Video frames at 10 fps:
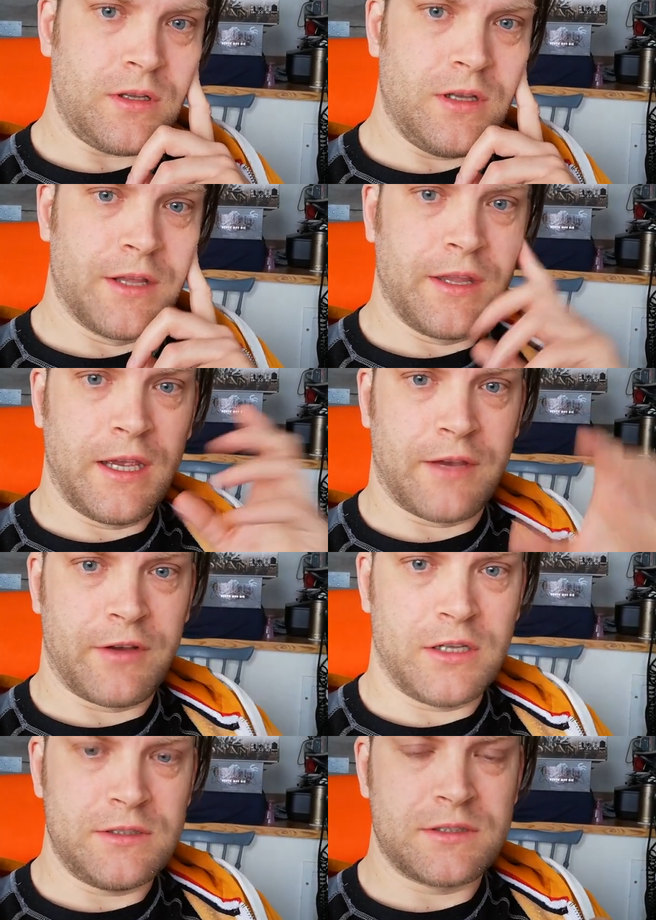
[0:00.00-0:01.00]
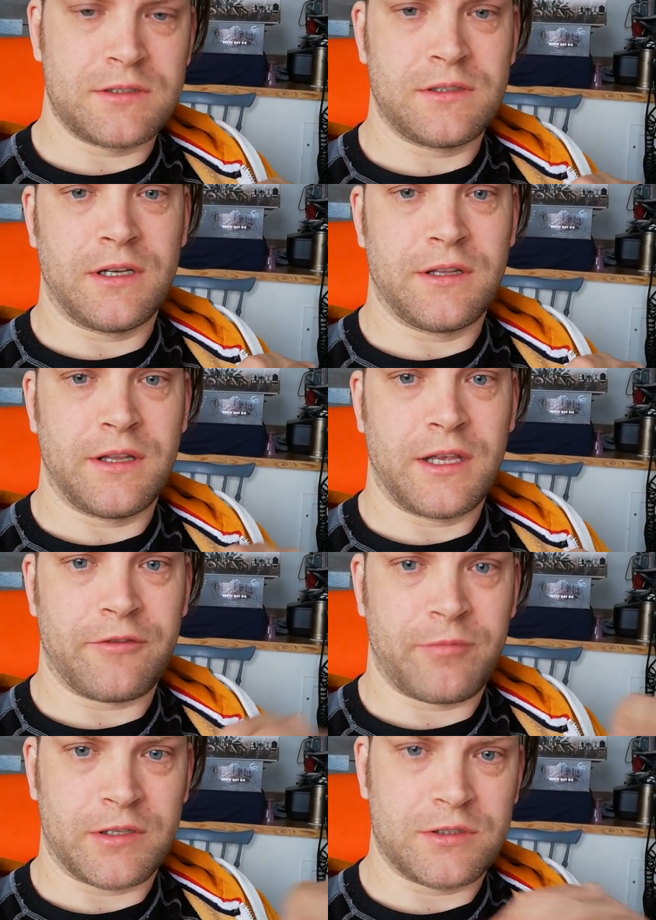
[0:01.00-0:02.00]
and they have huts and they
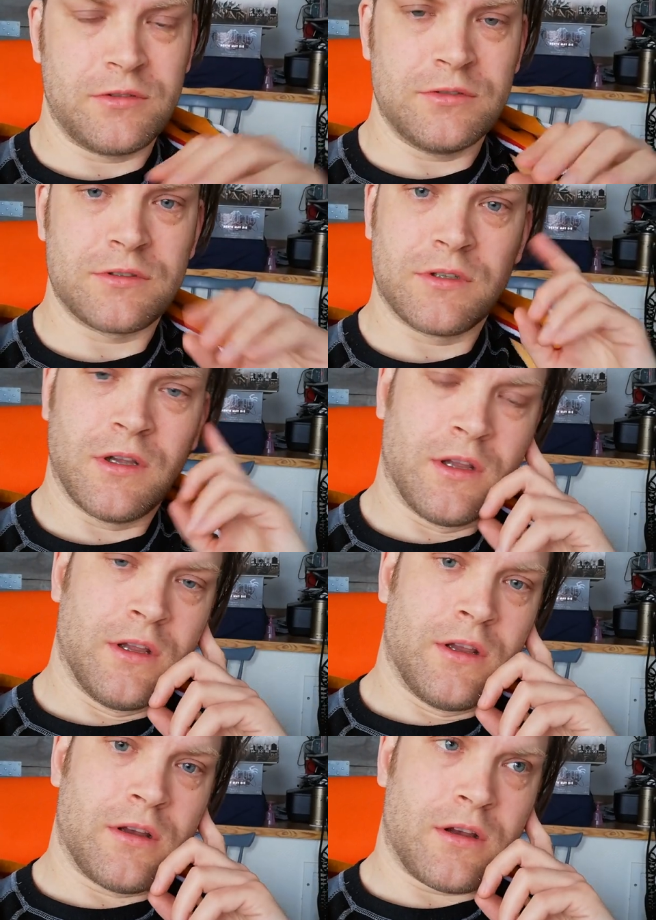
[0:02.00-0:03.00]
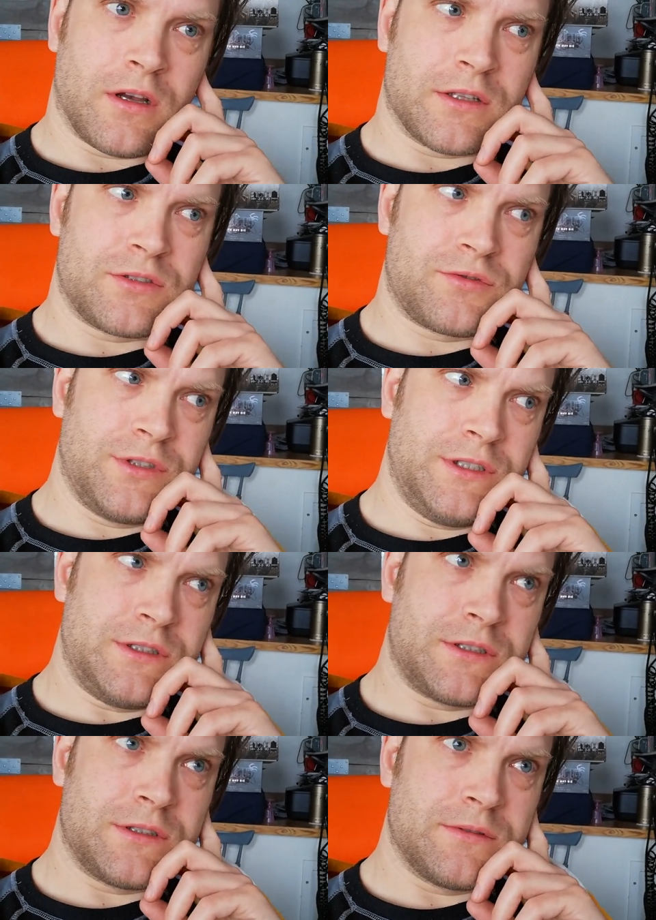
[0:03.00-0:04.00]
have plateaus and
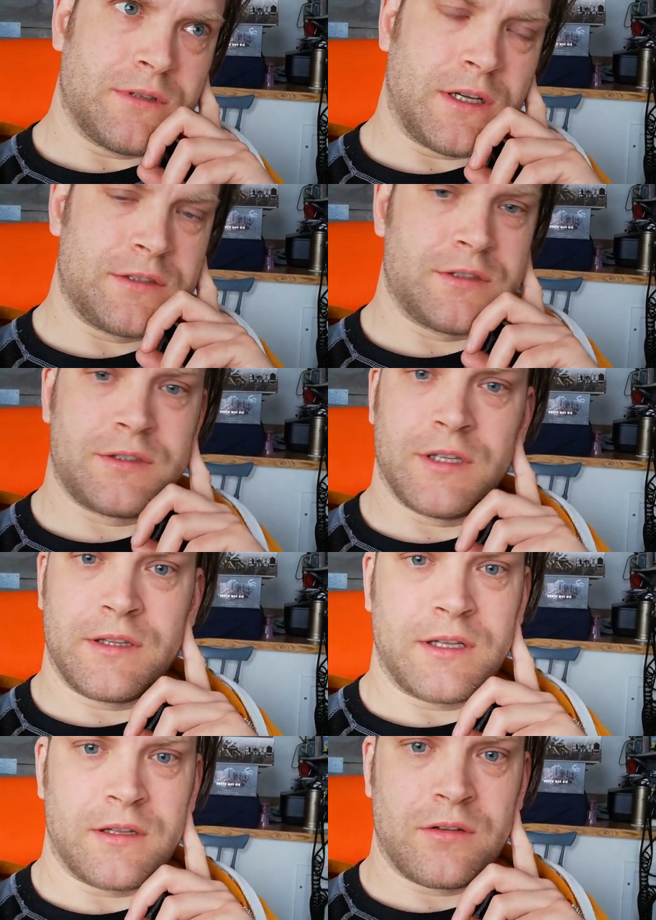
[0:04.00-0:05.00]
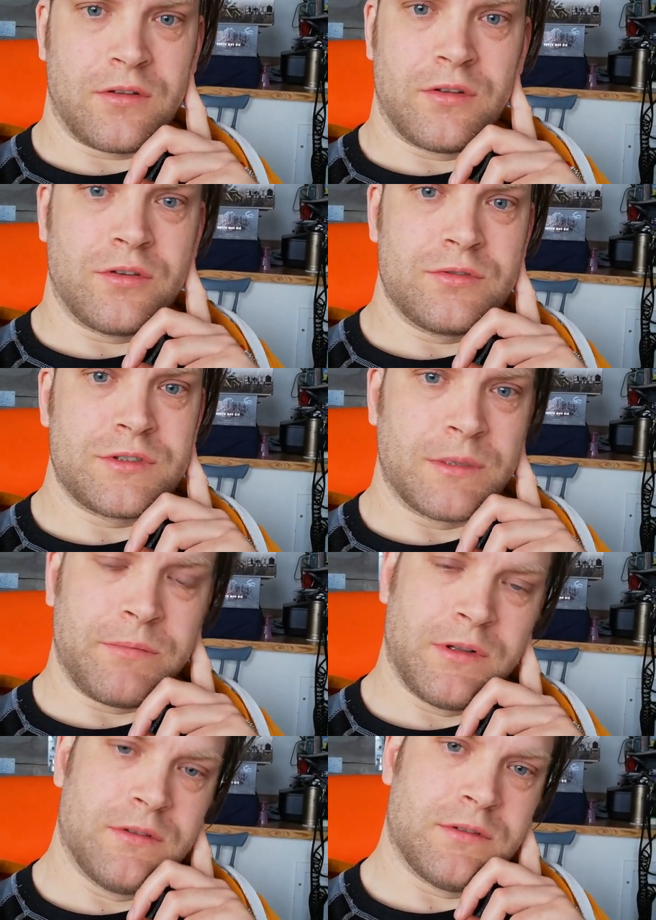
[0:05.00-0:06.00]
trees. I just think that those
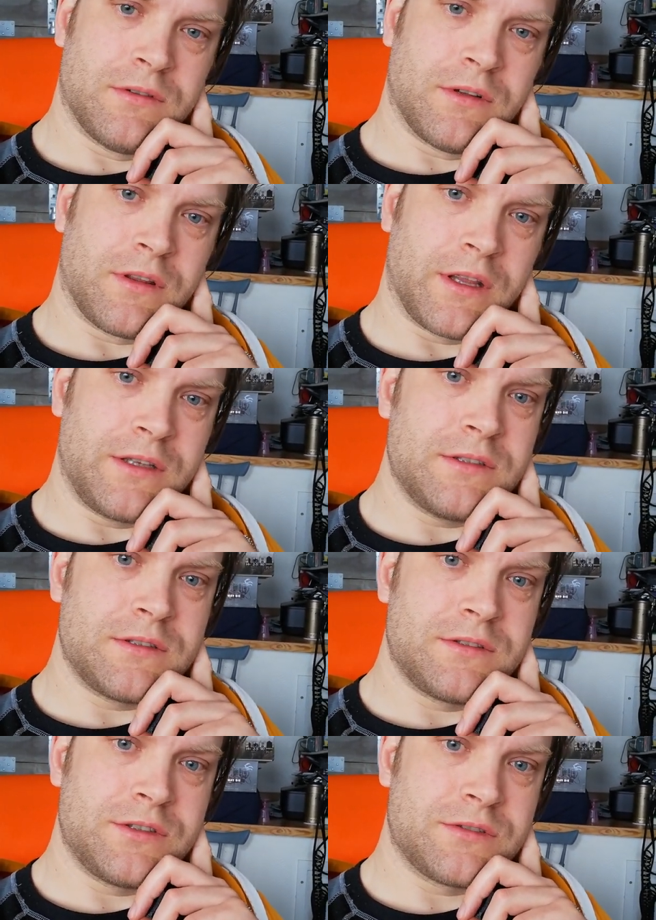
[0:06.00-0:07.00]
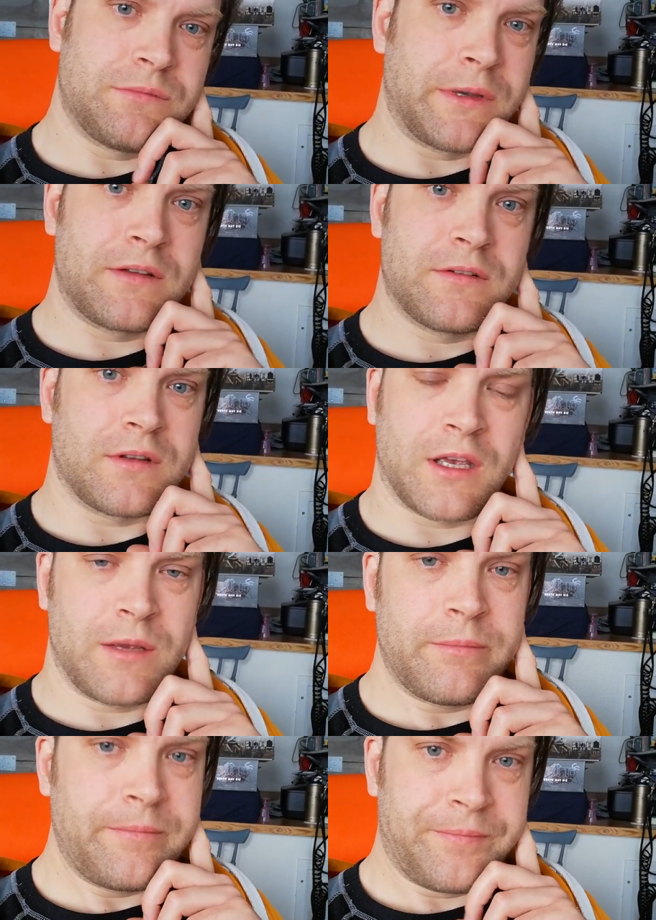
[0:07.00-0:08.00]
simple things just make the
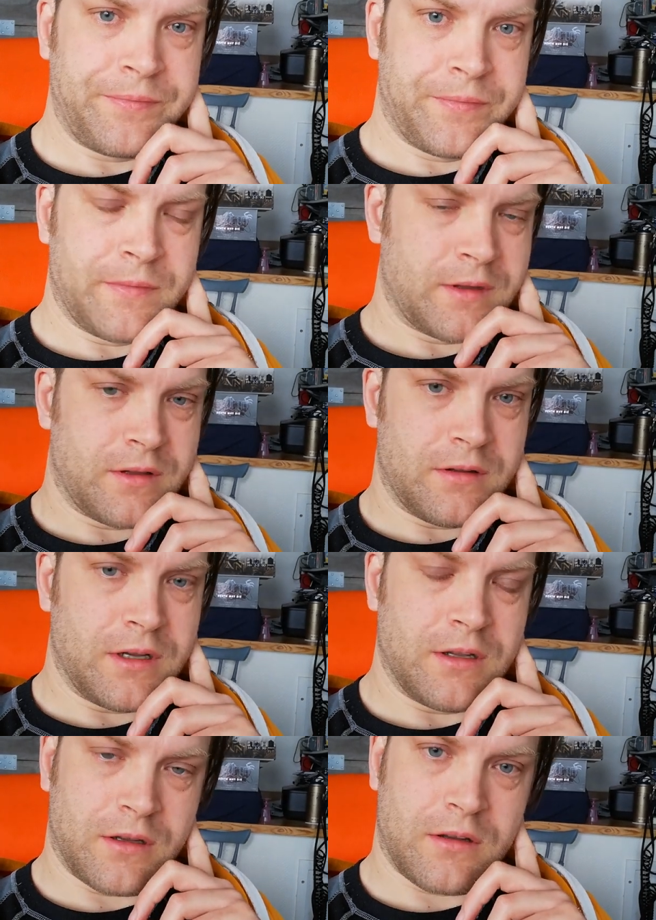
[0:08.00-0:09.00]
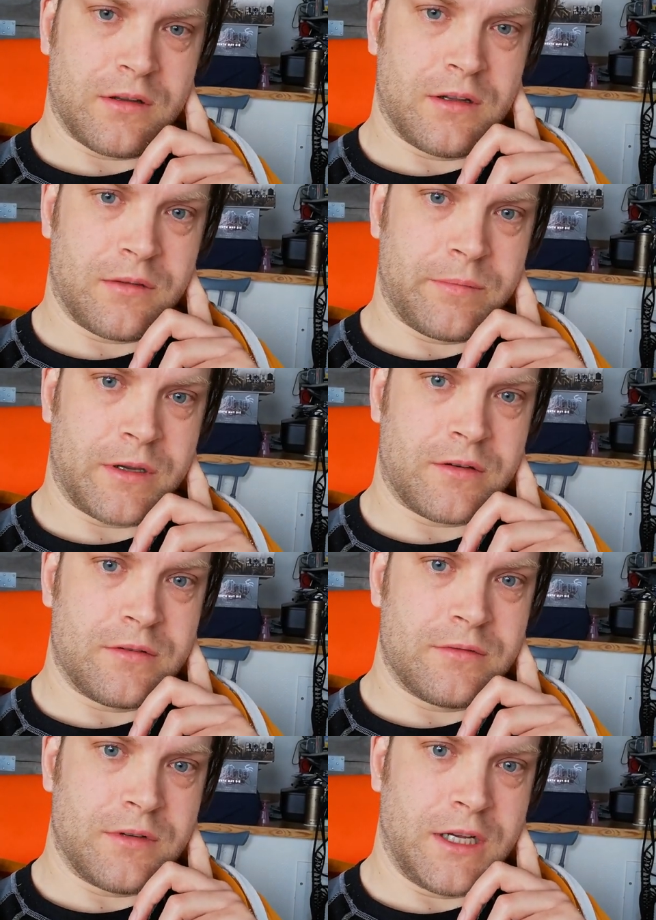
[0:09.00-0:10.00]
game a lot
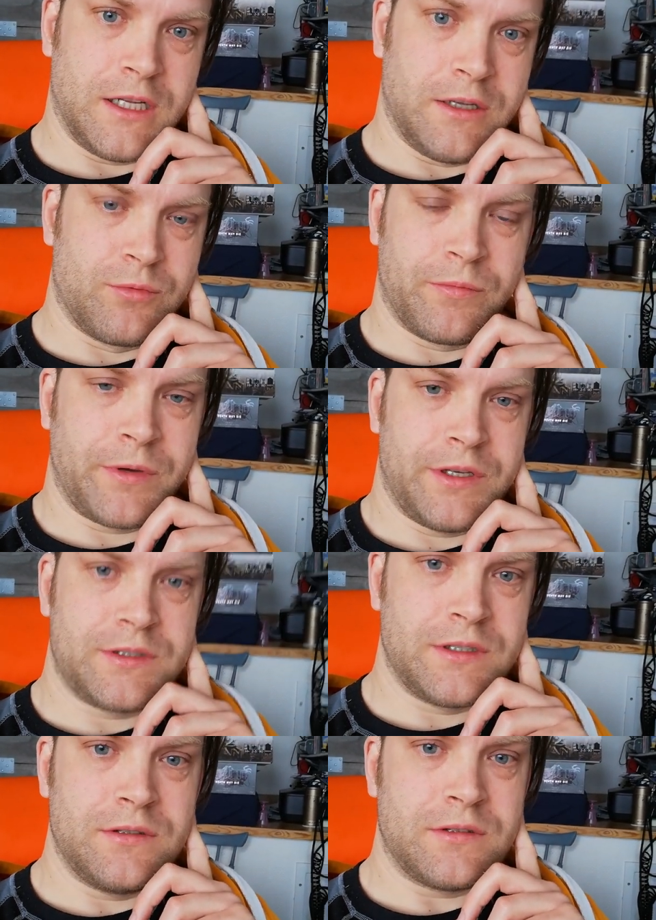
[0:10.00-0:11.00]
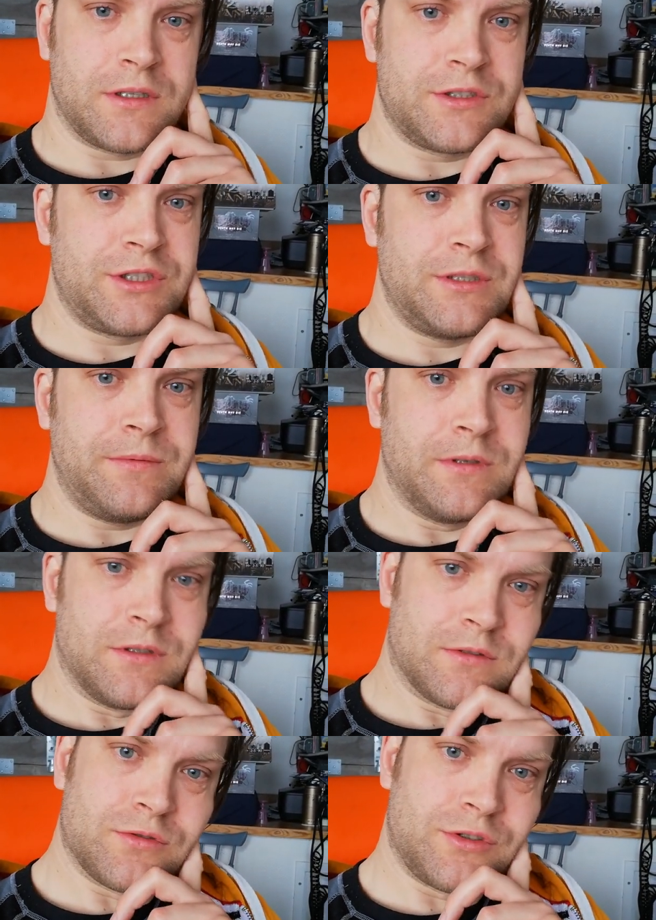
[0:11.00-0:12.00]
better, and it would be easy and cheap
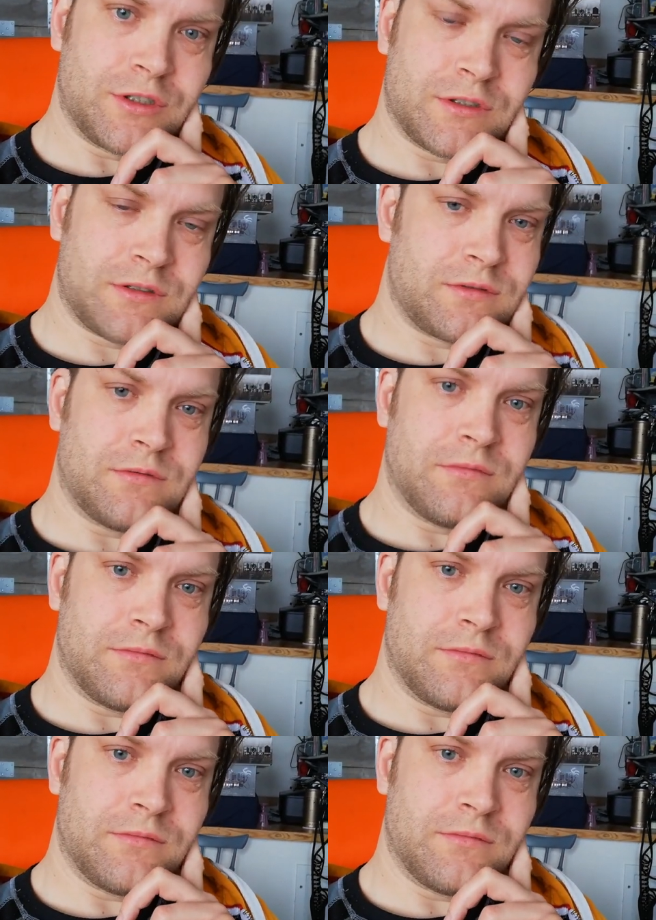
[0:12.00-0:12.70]
to just